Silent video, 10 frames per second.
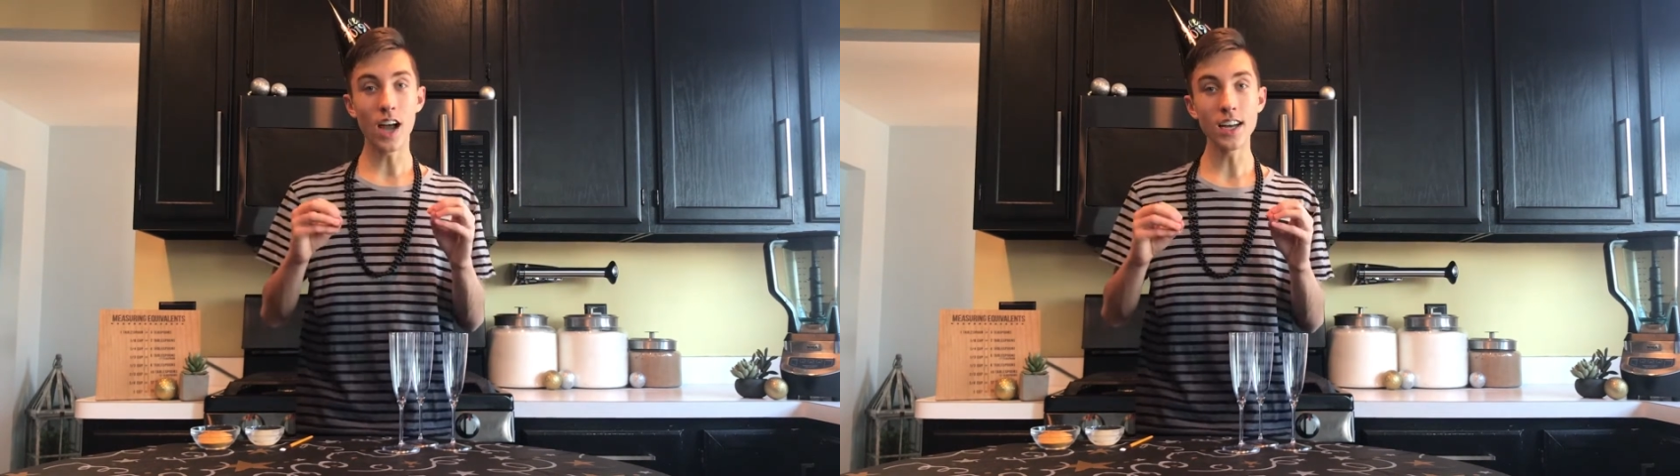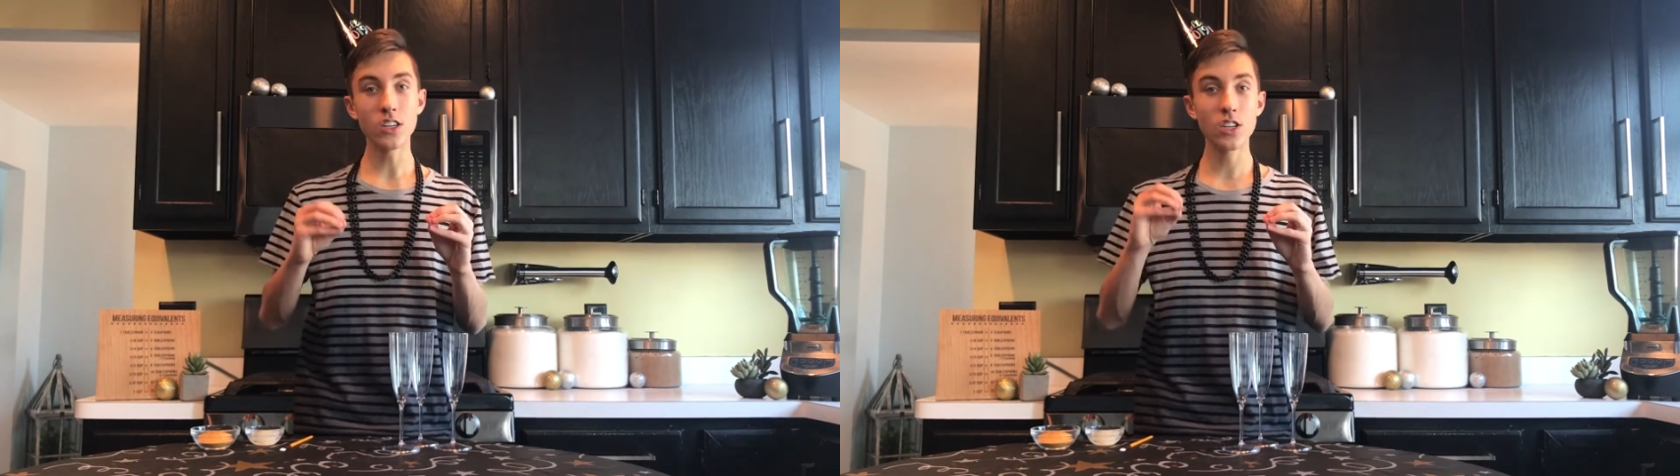
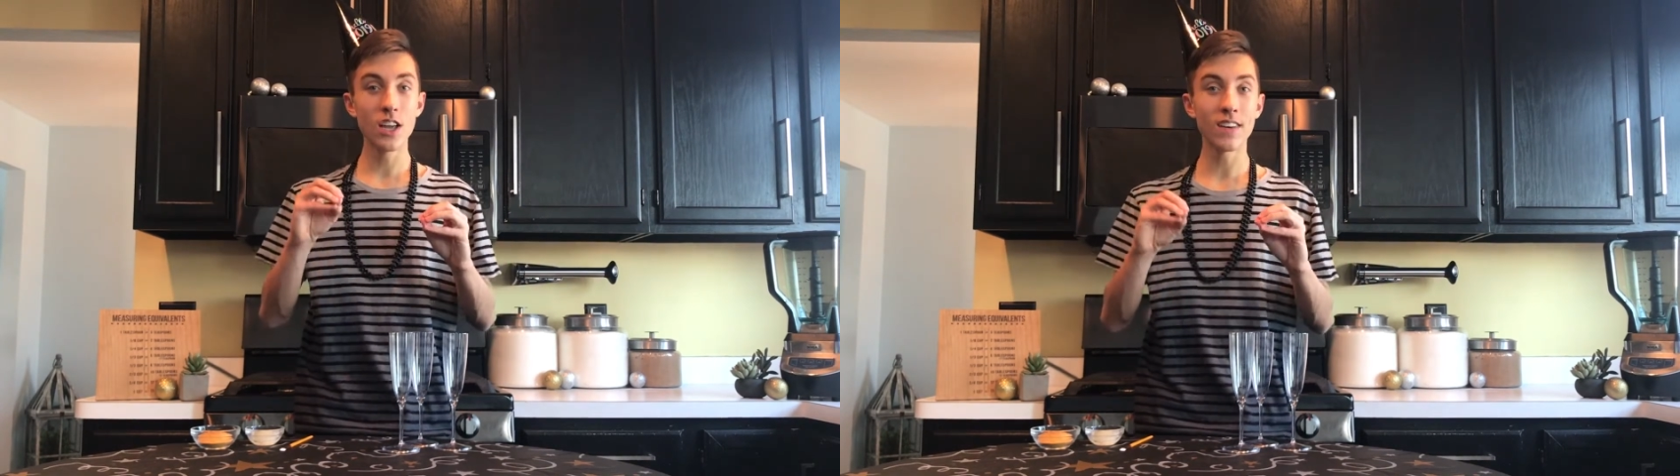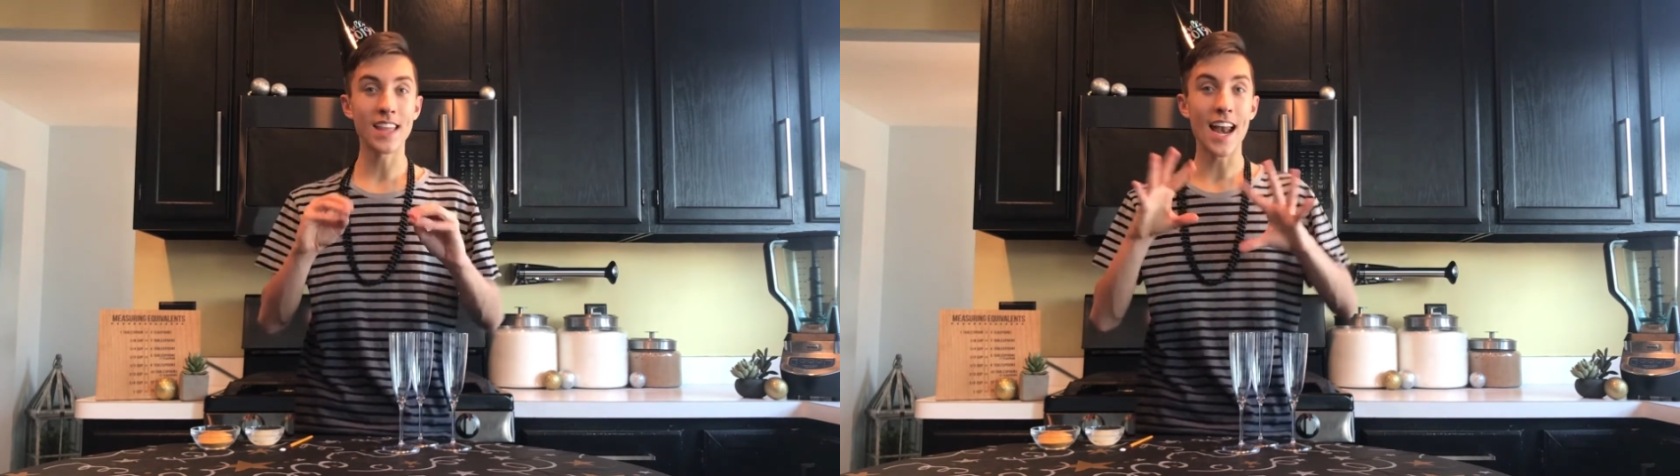kind of to
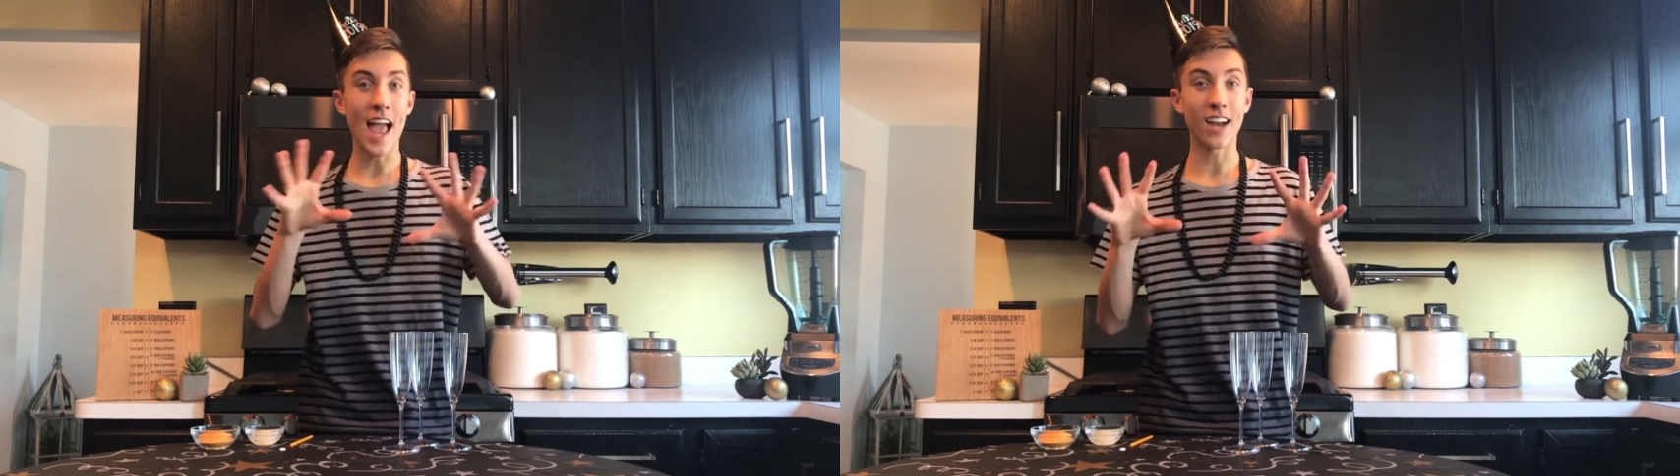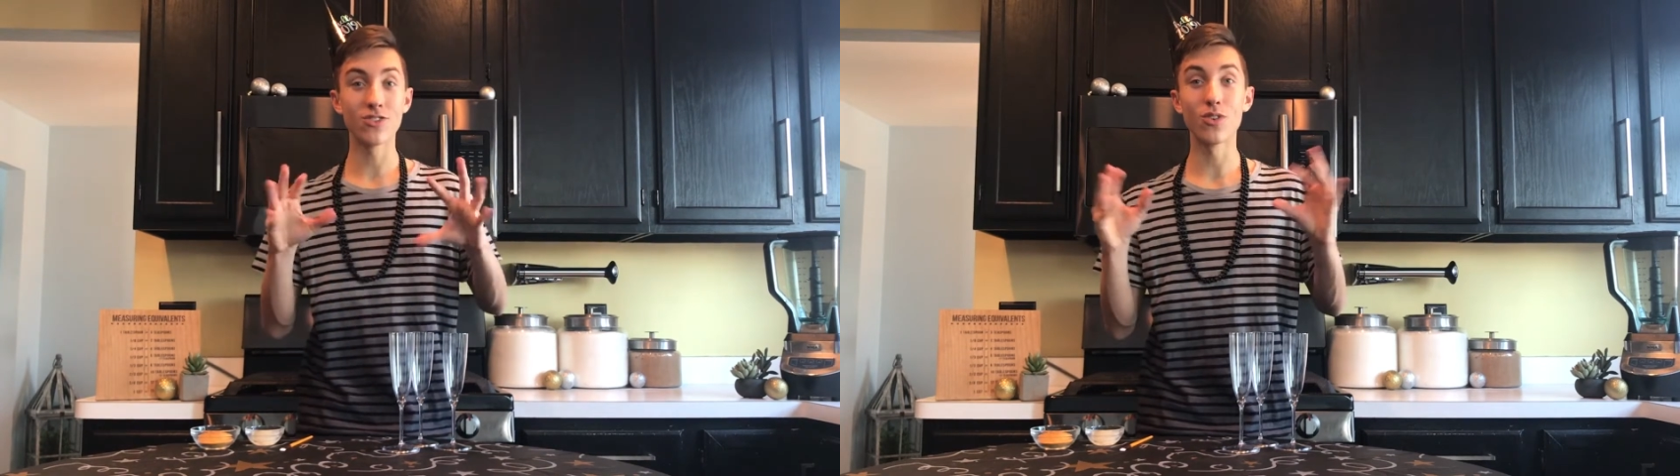give it that
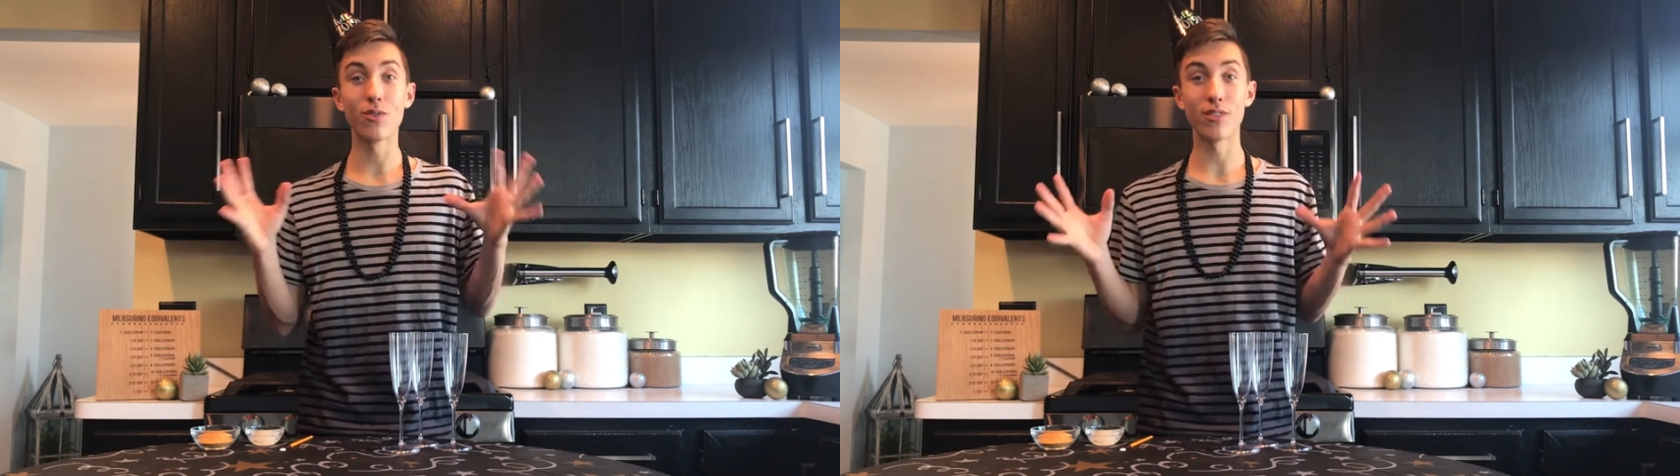extra